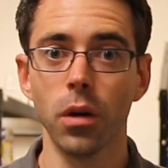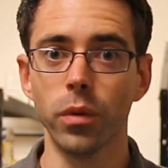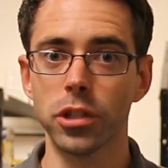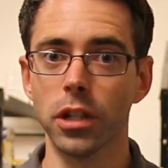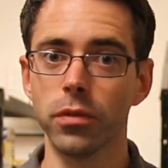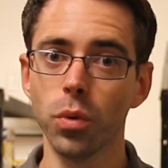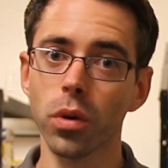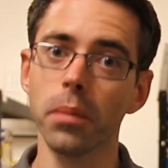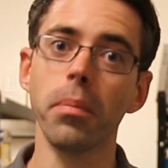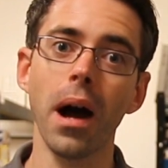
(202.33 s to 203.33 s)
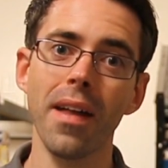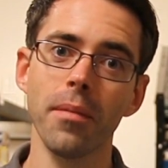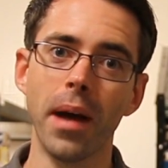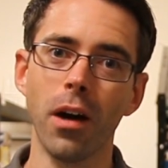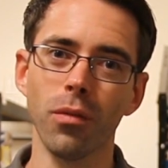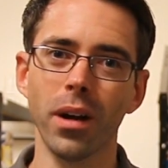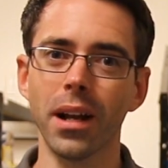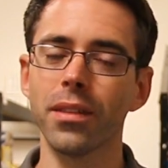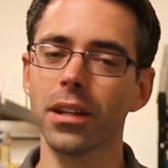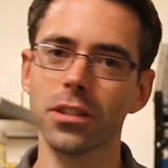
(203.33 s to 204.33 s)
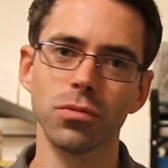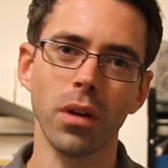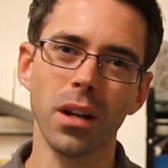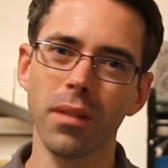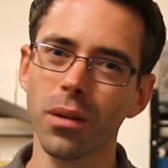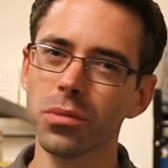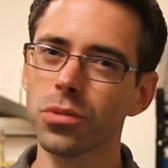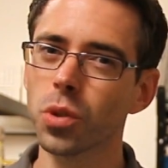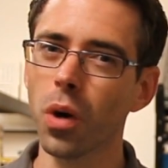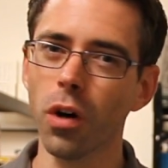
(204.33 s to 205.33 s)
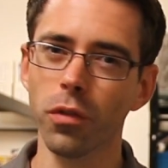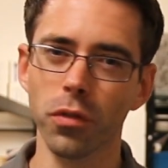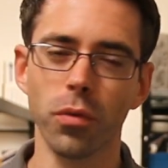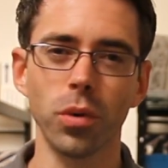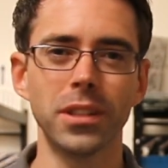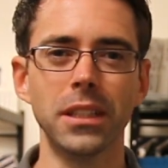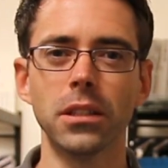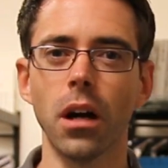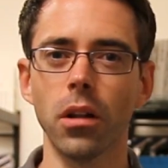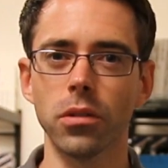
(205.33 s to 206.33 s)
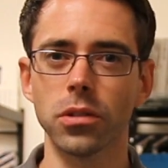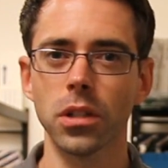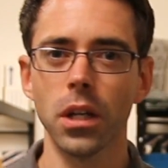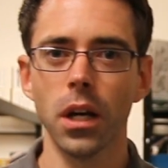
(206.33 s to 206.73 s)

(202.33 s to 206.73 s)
which if you were to buy them outright, I think is right around $12 or $14.